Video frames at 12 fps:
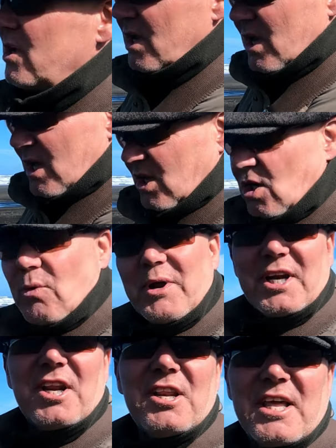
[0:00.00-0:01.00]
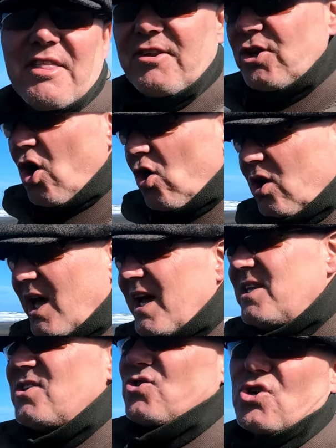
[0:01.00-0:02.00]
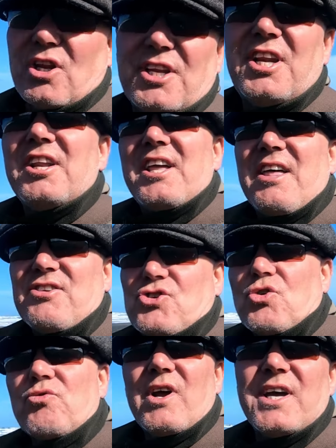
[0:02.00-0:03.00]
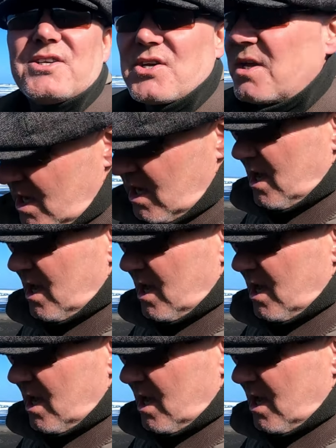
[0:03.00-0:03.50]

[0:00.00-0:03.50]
You know, when I didn't get the dawn light, certainly didn't get the sunrise.